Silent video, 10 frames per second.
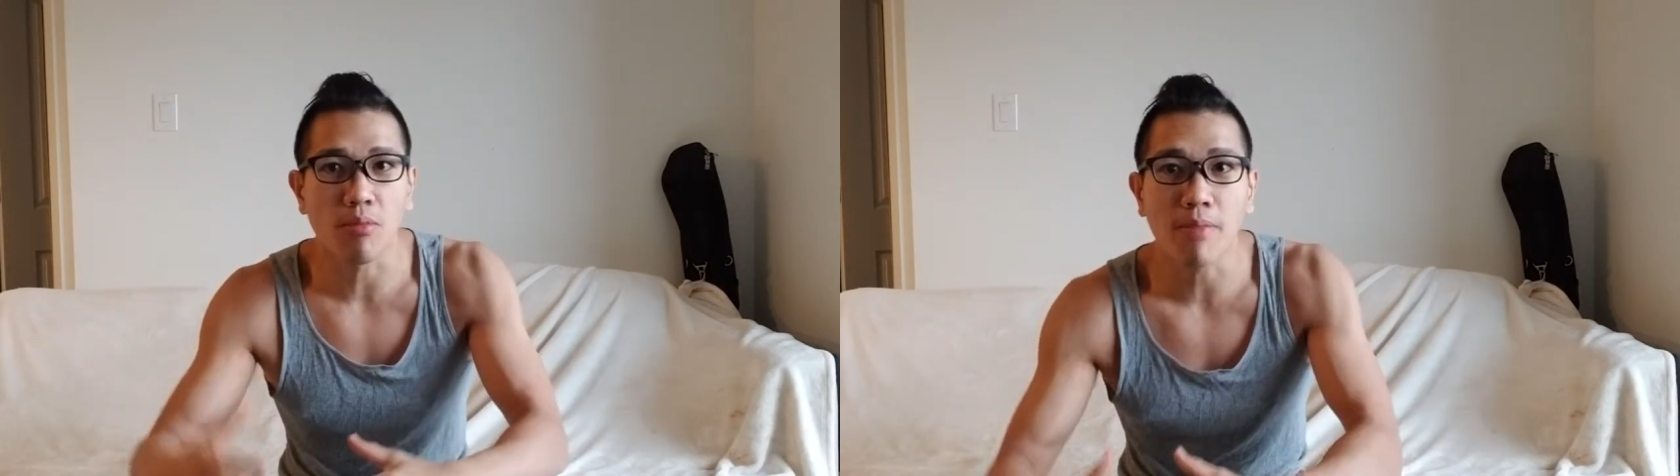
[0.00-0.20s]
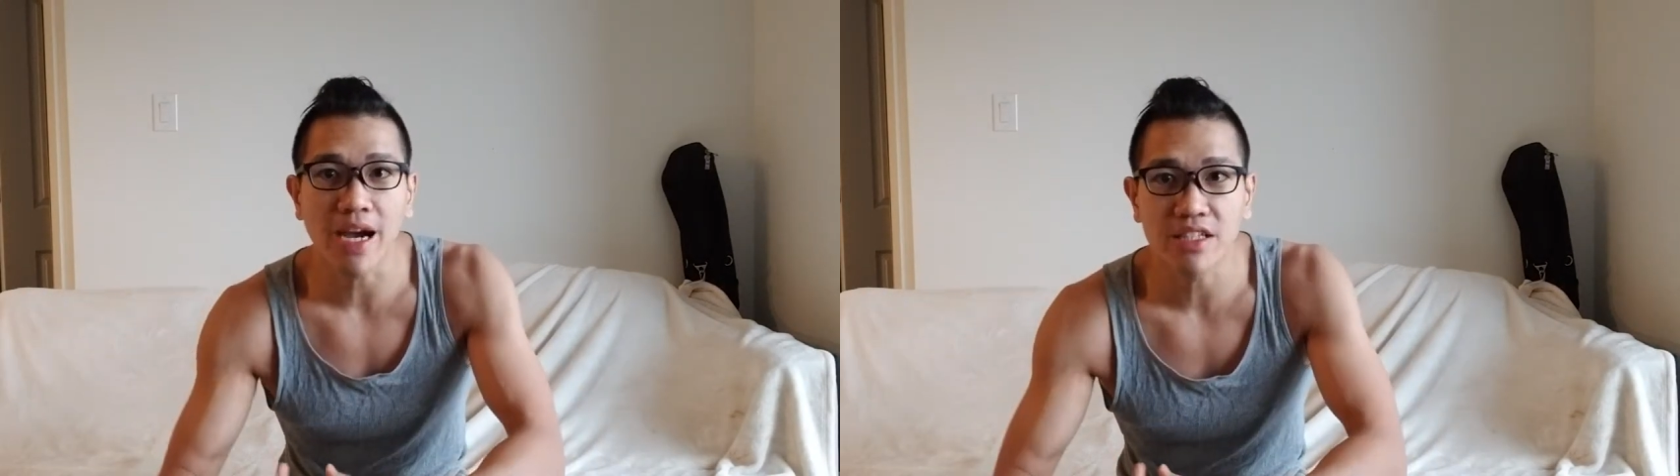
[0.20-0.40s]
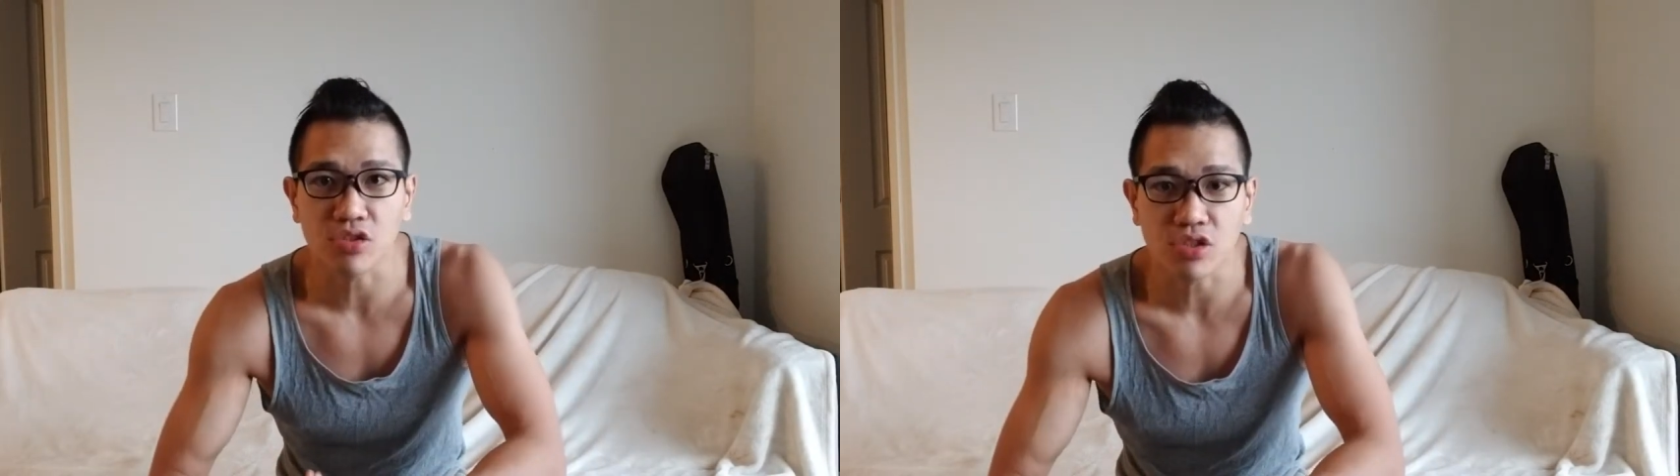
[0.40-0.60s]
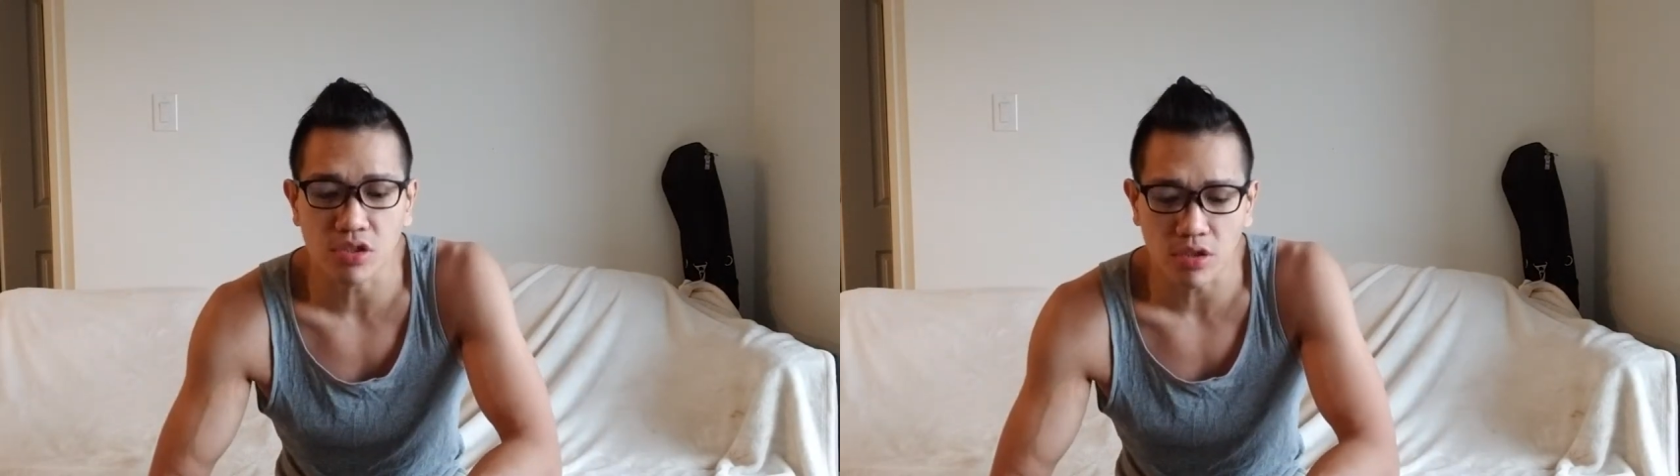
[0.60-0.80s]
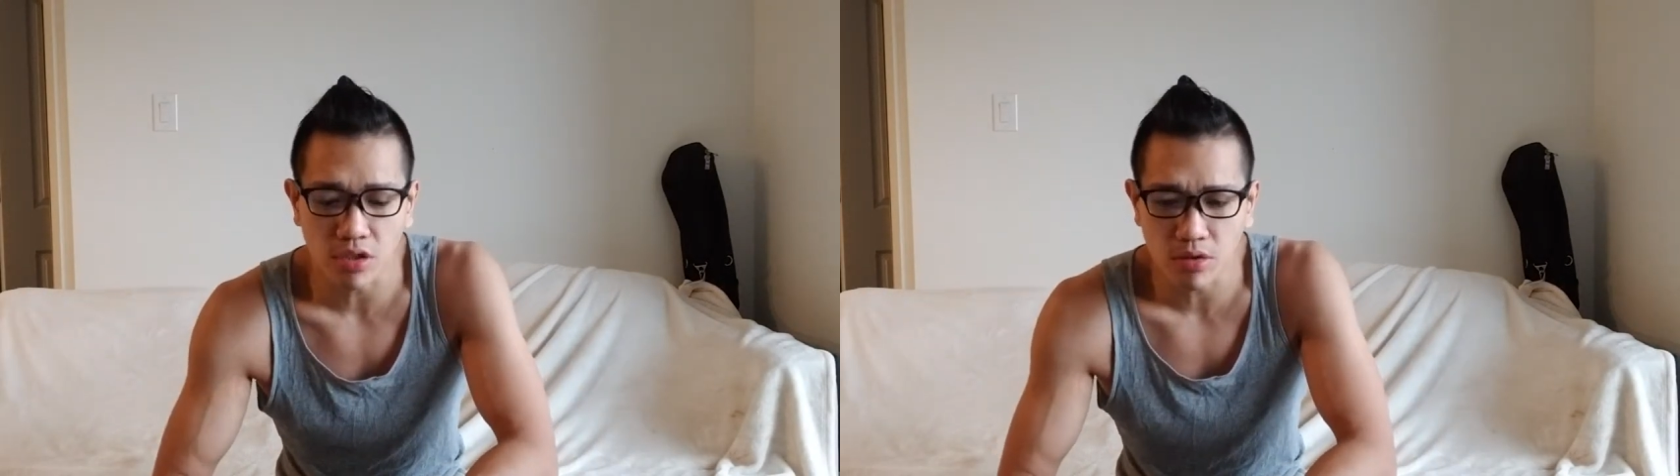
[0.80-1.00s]
minds are
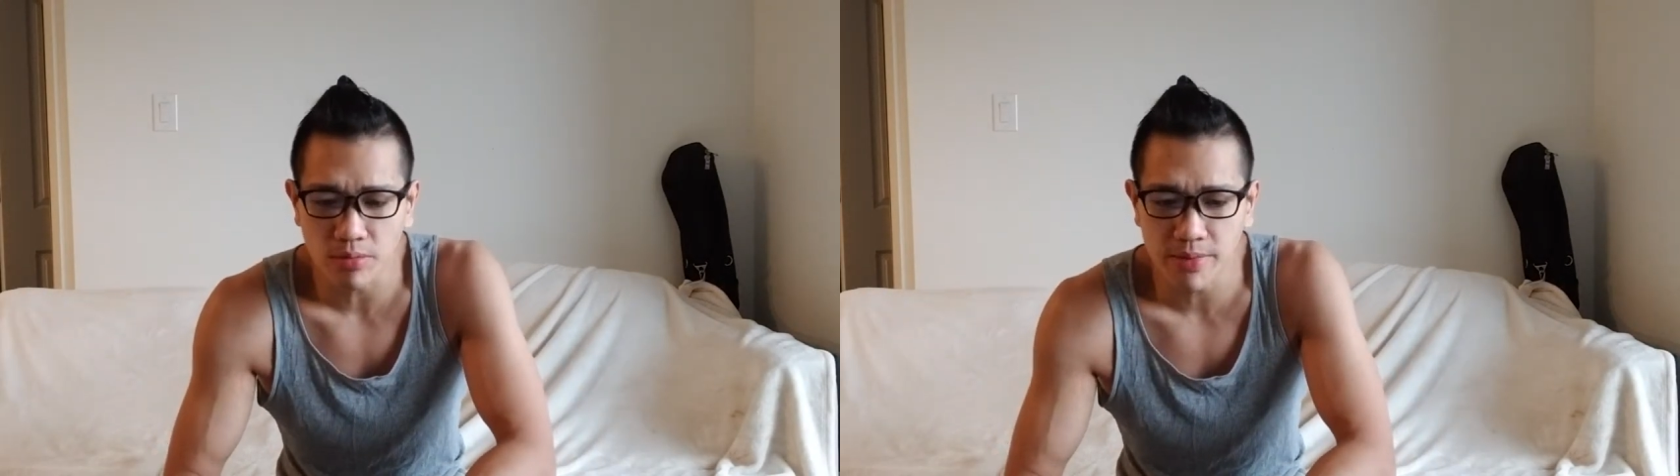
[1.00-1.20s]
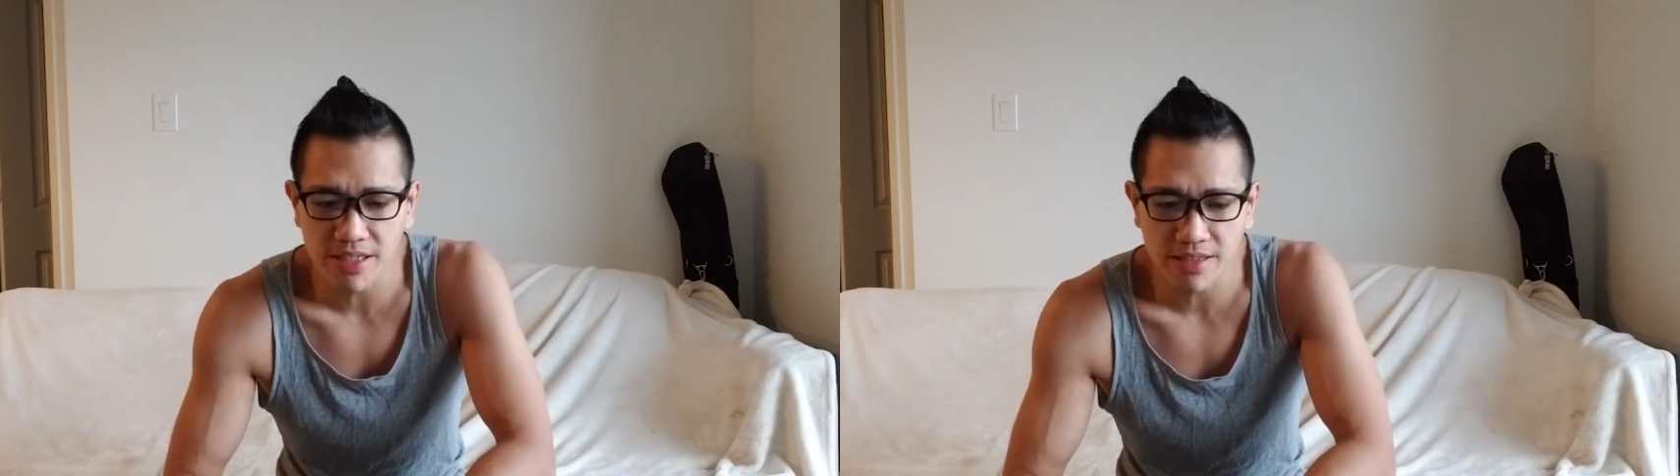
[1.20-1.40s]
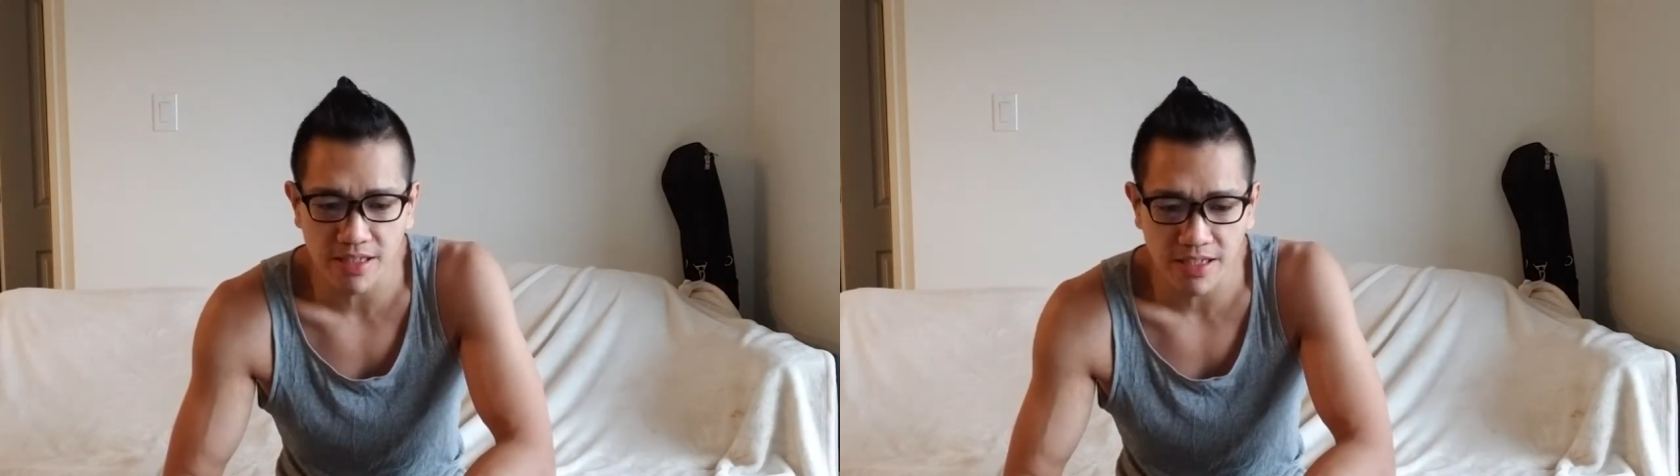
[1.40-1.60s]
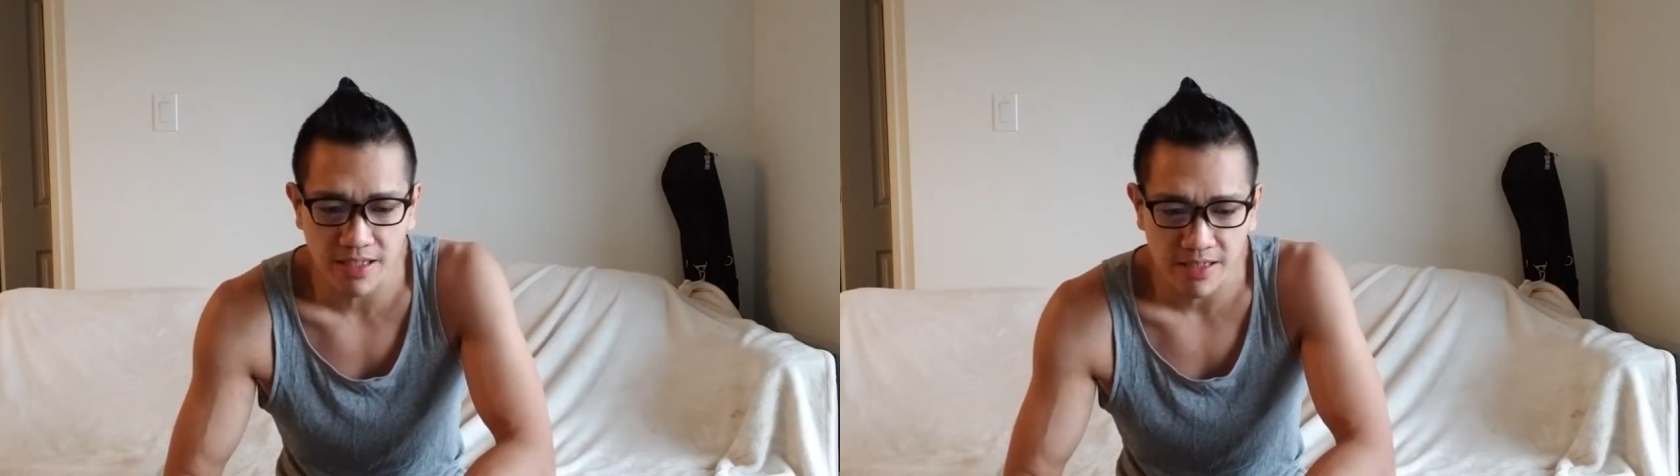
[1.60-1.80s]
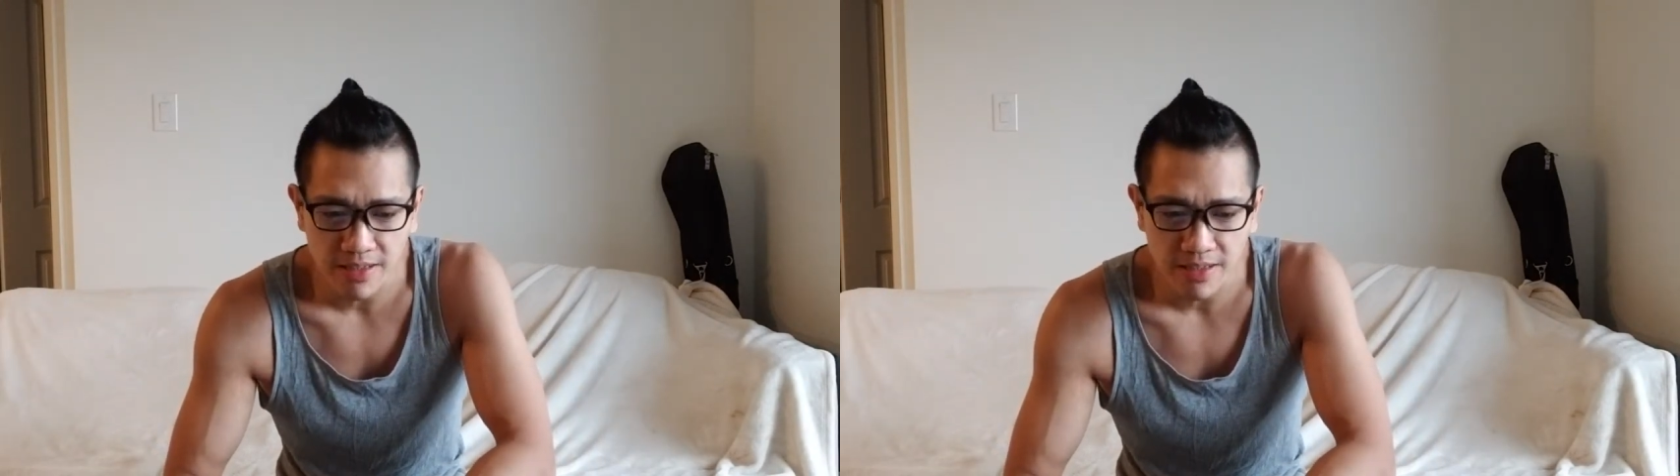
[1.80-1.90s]
still a little bit. Uh,